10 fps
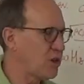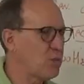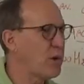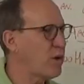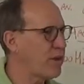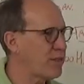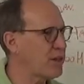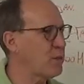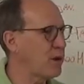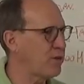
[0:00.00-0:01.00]
You might want to think
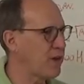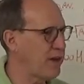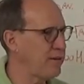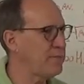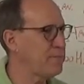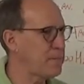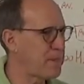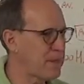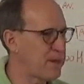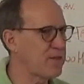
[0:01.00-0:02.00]
about that.
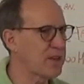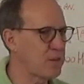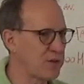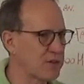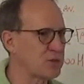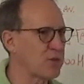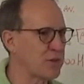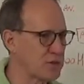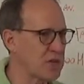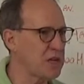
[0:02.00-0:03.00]
And think about this with
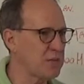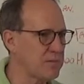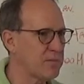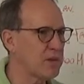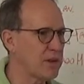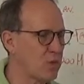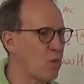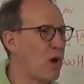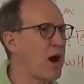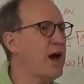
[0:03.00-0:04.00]
your team.
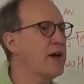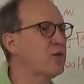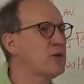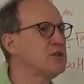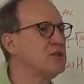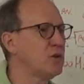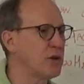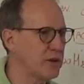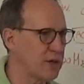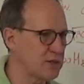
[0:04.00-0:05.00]
Why are we
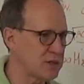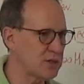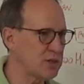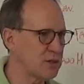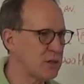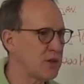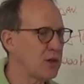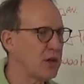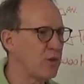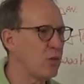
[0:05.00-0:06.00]
doing this?
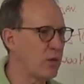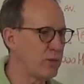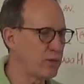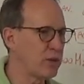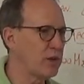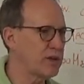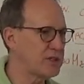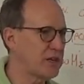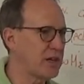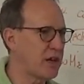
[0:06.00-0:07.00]
And what would we like
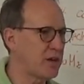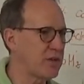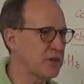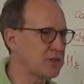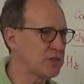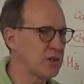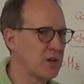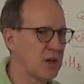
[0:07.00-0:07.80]
to get out of this?